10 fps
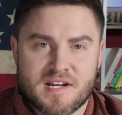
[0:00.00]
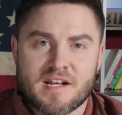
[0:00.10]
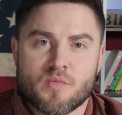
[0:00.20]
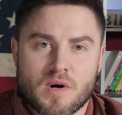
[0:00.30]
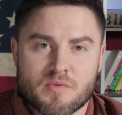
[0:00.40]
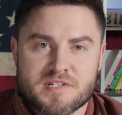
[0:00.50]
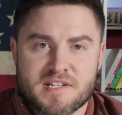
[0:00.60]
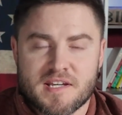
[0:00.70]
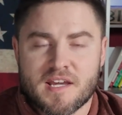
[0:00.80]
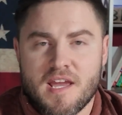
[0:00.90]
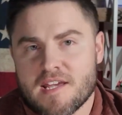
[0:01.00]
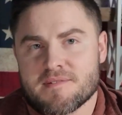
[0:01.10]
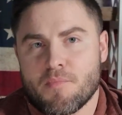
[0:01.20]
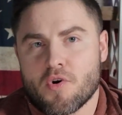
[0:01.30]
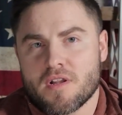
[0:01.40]
kind of what we're seeing is
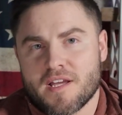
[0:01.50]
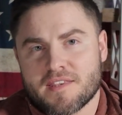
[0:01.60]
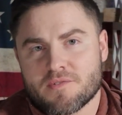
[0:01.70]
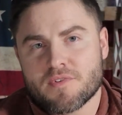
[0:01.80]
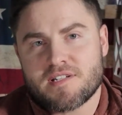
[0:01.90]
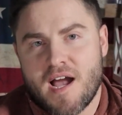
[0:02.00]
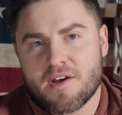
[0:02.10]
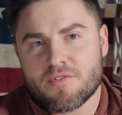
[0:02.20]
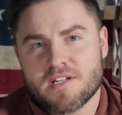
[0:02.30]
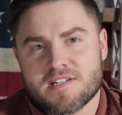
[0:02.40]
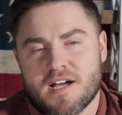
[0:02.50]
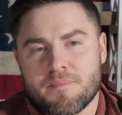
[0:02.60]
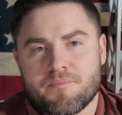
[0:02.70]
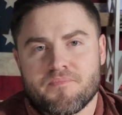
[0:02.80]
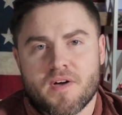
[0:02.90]
more like the retiree
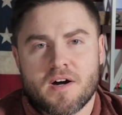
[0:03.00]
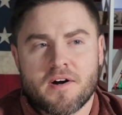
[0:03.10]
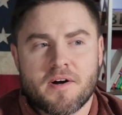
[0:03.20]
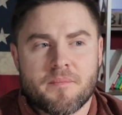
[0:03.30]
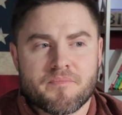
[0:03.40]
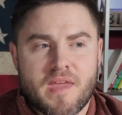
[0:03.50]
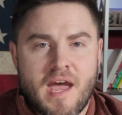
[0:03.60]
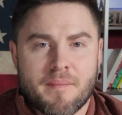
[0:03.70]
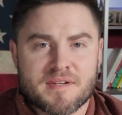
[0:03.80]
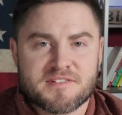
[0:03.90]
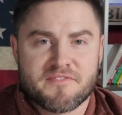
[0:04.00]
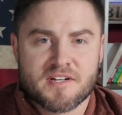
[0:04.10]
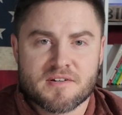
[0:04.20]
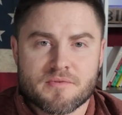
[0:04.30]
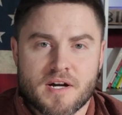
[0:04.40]
type
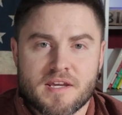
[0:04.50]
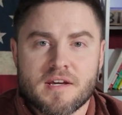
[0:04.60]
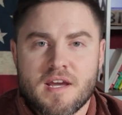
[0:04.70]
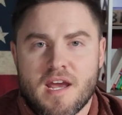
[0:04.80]
atmosphere, right?